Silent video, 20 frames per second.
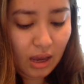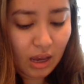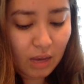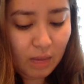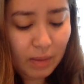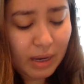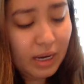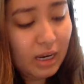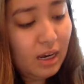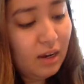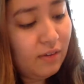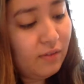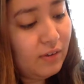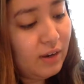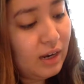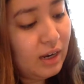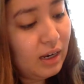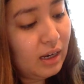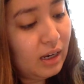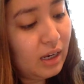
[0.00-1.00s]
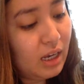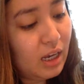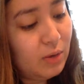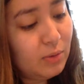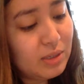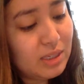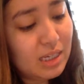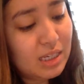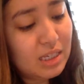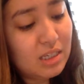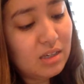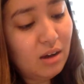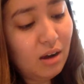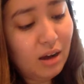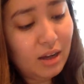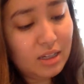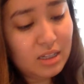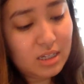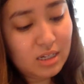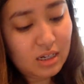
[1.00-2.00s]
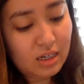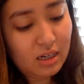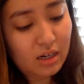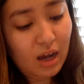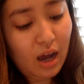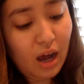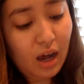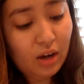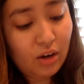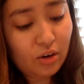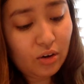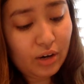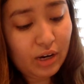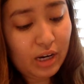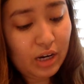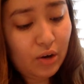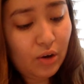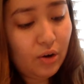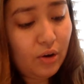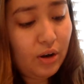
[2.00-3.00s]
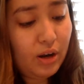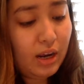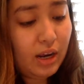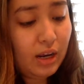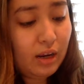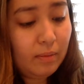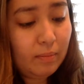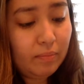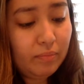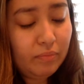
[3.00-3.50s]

and by evening he was exhausted, hungry, and hurting.